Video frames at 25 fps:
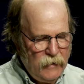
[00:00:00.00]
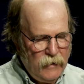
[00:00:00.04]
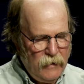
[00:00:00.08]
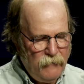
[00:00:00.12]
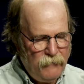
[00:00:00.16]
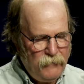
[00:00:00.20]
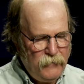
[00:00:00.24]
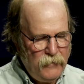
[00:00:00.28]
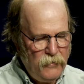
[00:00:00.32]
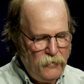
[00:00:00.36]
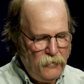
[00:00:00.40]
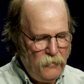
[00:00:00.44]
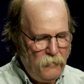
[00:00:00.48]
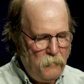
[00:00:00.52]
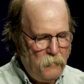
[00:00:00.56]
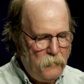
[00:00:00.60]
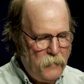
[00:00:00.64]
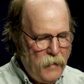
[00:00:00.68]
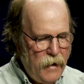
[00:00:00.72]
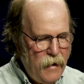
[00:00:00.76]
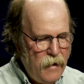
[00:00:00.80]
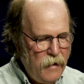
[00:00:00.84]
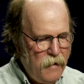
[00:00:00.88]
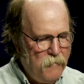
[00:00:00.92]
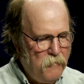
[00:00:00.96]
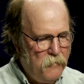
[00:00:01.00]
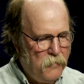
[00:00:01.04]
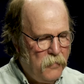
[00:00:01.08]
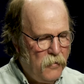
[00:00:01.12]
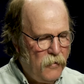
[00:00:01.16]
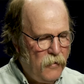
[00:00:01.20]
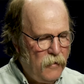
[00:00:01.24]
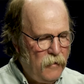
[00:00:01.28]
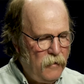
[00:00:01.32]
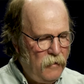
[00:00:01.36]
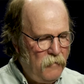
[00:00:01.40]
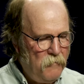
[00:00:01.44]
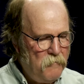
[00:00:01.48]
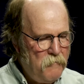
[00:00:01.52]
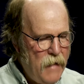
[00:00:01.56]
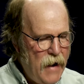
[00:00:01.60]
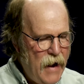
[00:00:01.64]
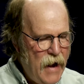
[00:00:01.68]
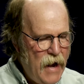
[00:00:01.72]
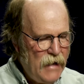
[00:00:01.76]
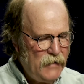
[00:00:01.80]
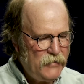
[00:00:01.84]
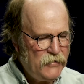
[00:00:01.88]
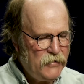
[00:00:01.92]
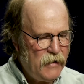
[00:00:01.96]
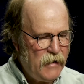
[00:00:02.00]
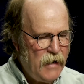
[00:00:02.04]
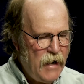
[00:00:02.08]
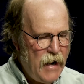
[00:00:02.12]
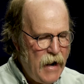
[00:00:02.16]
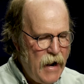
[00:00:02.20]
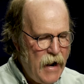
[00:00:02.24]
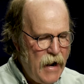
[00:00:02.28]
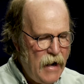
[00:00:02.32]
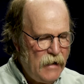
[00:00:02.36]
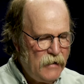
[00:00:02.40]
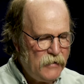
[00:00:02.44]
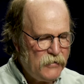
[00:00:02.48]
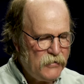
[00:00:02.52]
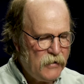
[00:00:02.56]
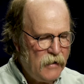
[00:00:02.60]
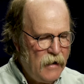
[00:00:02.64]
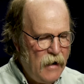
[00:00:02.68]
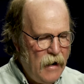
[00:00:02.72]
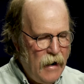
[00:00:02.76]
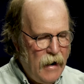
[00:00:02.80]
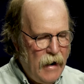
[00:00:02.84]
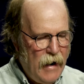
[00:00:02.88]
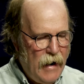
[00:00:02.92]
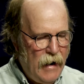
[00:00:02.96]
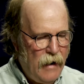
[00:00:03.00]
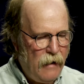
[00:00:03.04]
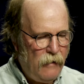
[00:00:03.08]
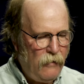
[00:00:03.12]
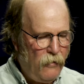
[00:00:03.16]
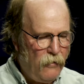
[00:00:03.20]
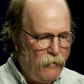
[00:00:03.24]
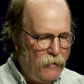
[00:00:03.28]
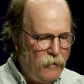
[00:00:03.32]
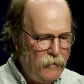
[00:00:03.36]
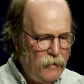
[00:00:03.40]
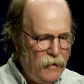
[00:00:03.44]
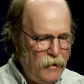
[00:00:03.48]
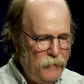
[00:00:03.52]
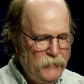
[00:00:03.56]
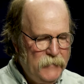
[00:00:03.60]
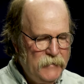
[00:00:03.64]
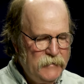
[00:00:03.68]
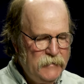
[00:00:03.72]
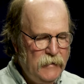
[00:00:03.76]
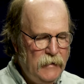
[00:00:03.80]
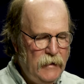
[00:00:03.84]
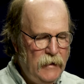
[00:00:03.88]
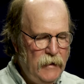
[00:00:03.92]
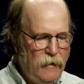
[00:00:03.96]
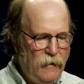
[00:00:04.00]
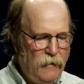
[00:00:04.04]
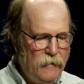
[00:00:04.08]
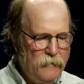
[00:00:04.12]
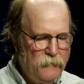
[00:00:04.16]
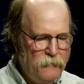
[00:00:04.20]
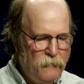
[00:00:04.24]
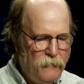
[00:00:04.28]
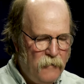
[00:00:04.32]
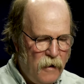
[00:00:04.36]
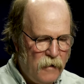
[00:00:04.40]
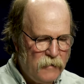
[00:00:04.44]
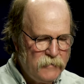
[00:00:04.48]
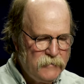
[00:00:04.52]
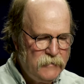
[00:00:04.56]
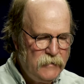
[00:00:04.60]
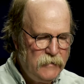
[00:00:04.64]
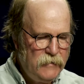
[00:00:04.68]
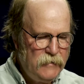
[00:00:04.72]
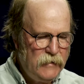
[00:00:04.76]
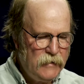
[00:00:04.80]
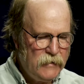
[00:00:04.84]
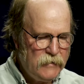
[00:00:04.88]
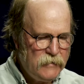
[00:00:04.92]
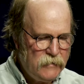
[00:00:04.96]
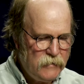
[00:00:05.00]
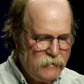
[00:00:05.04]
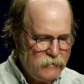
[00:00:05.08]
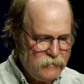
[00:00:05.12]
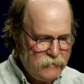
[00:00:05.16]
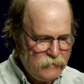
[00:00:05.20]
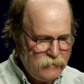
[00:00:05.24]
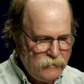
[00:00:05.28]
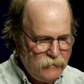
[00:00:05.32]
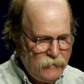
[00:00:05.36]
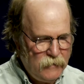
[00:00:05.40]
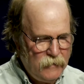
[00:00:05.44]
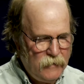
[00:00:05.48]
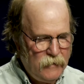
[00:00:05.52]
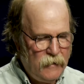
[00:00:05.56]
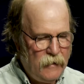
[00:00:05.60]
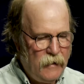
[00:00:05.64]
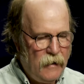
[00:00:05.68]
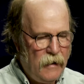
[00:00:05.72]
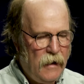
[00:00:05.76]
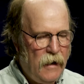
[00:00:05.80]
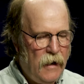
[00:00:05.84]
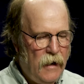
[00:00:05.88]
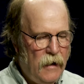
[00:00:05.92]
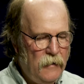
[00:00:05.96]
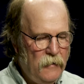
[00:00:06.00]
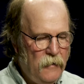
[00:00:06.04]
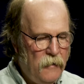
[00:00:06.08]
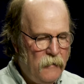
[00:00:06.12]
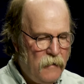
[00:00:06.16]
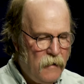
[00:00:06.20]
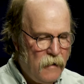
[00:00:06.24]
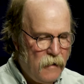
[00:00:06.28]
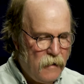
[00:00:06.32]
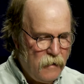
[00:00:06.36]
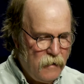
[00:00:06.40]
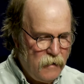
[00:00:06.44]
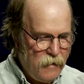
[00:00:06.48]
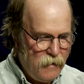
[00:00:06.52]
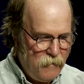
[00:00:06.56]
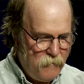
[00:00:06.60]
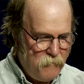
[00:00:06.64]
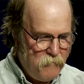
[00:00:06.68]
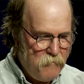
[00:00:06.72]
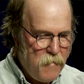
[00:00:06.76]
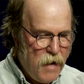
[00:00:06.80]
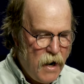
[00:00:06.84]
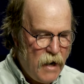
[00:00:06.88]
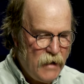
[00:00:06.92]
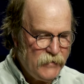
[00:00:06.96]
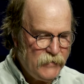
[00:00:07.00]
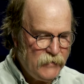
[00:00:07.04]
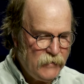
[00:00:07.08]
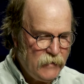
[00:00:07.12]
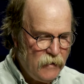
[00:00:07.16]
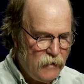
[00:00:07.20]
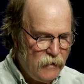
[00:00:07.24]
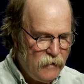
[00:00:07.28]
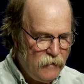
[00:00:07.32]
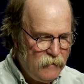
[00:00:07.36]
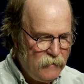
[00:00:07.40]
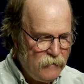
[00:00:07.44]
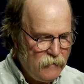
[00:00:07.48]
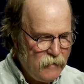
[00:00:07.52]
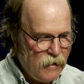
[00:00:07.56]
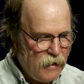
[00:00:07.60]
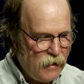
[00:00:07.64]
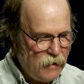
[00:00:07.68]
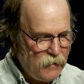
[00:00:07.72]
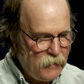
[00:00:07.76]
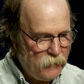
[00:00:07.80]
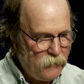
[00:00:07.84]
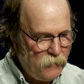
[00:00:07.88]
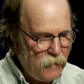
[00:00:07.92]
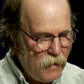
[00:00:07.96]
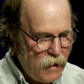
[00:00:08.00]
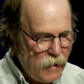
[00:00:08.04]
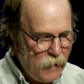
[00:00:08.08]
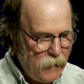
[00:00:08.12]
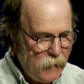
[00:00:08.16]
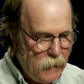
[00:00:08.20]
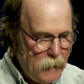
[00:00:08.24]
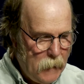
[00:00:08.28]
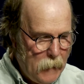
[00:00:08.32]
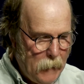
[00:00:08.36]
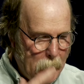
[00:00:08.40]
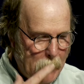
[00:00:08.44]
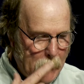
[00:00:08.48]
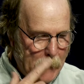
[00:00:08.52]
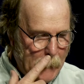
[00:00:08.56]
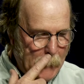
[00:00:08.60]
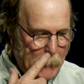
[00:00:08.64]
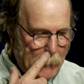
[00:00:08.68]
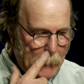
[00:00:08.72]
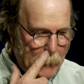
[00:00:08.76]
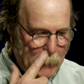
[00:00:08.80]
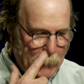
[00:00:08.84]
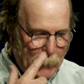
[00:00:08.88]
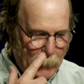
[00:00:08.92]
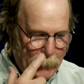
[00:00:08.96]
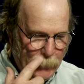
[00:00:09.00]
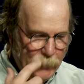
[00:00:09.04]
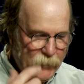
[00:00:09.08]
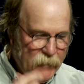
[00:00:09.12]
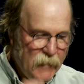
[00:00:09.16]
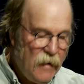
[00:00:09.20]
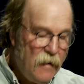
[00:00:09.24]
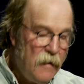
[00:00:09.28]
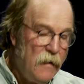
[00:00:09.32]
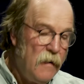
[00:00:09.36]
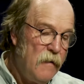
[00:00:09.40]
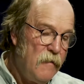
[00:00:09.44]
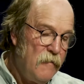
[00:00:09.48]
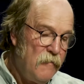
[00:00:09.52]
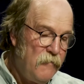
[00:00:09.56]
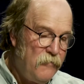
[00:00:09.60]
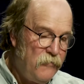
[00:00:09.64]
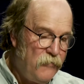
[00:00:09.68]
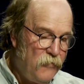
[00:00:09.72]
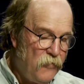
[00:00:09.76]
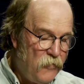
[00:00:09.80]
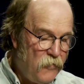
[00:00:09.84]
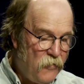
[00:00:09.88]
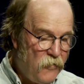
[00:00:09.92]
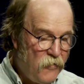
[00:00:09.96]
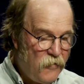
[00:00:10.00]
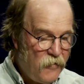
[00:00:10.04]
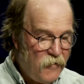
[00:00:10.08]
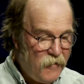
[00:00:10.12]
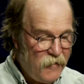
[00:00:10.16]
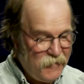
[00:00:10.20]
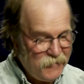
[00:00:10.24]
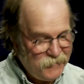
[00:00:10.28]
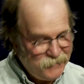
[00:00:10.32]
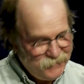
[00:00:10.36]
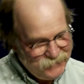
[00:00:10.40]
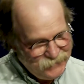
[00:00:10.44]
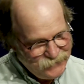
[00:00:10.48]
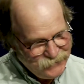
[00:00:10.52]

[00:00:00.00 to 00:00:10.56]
If you'll bake, boil, mash, and hash, I'll oil up the skillet and wash the dishes. Hollow Heart, Mosca, Colorado. 4.